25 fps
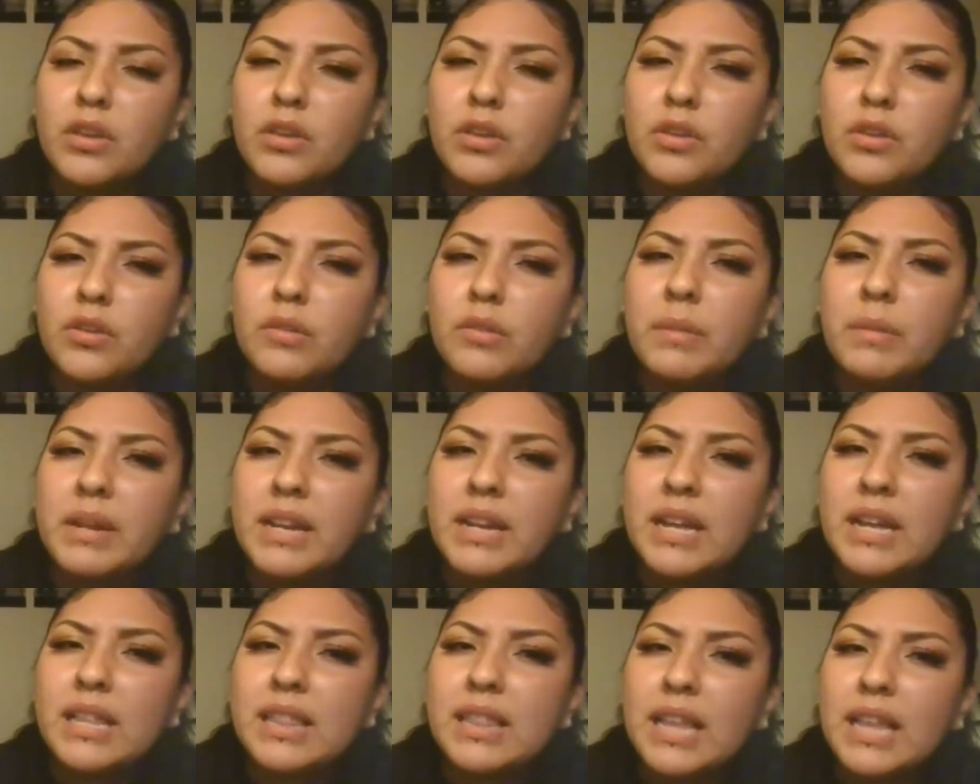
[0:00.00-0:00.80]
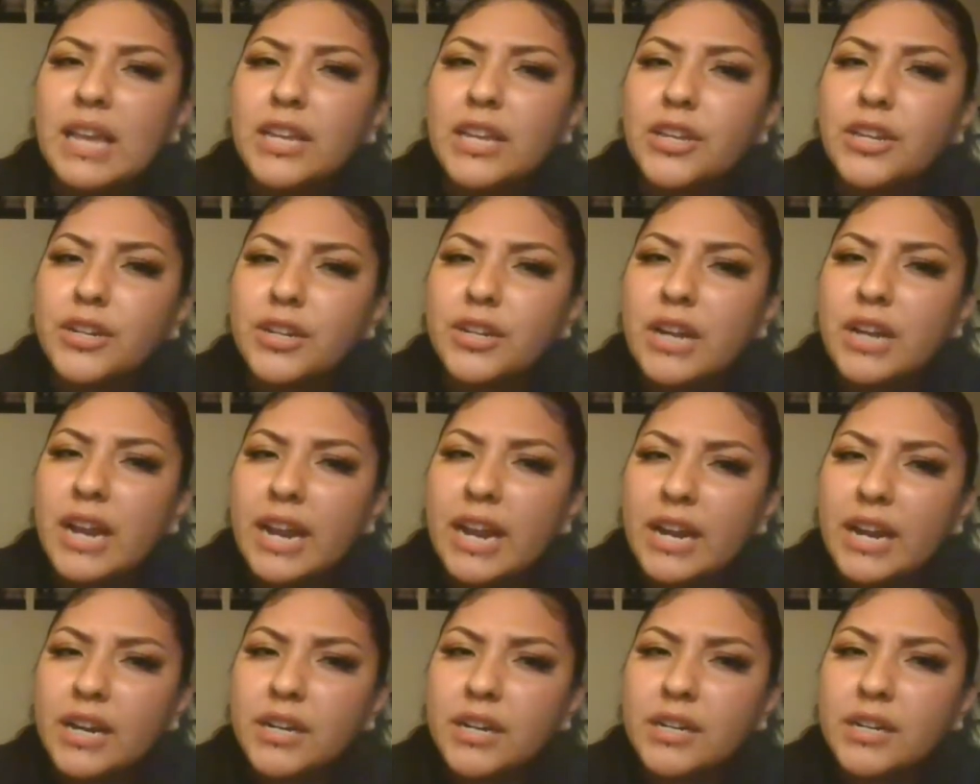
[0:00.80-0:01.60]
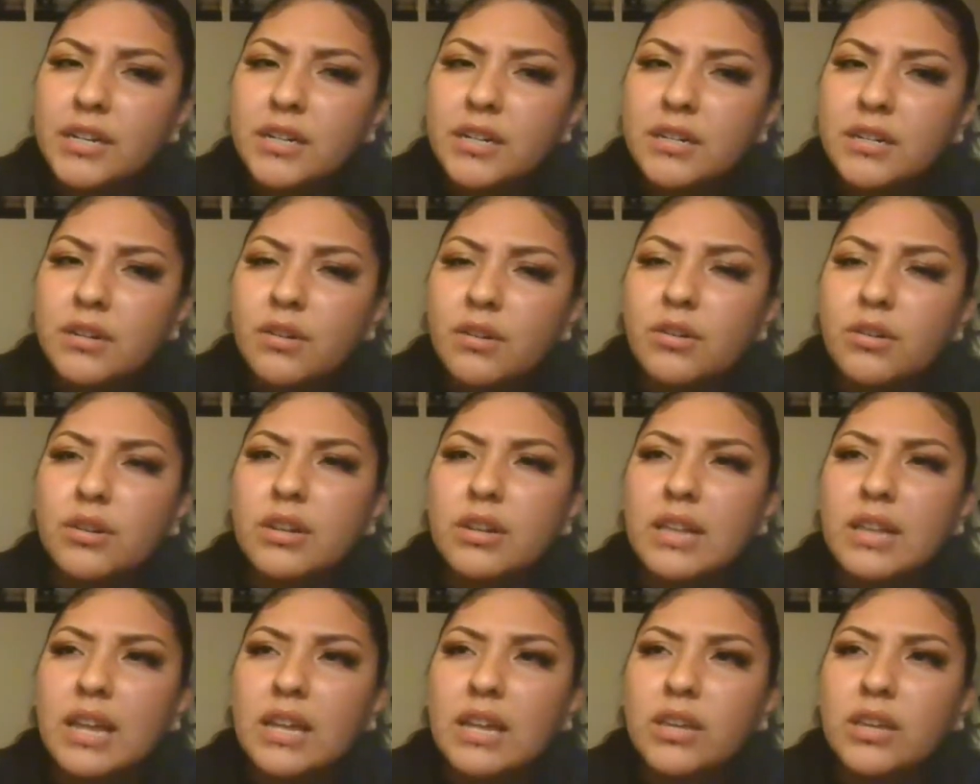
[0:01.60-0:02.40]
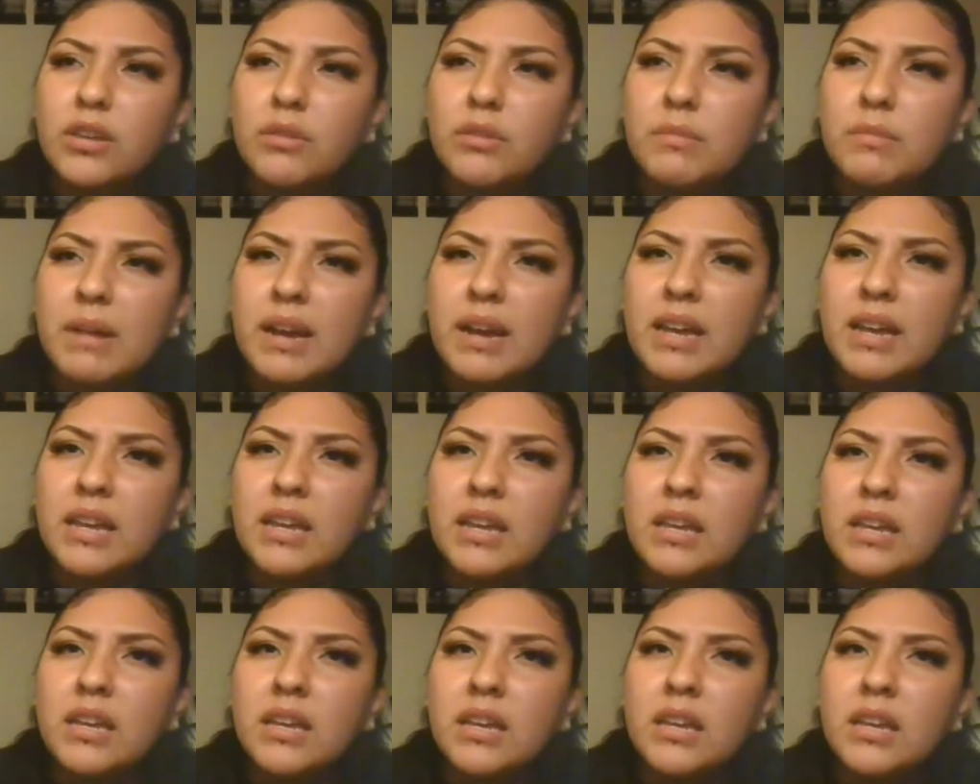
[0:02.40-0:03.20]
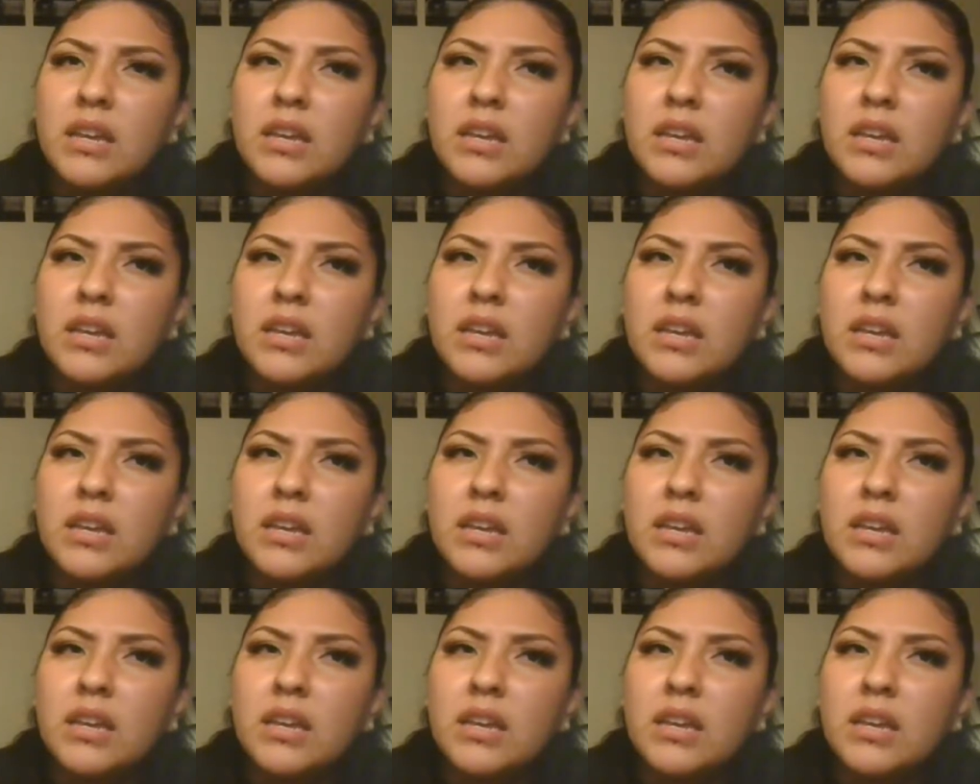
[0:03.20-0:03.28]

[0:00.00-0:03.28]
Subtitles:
you might not like your hair, or like you might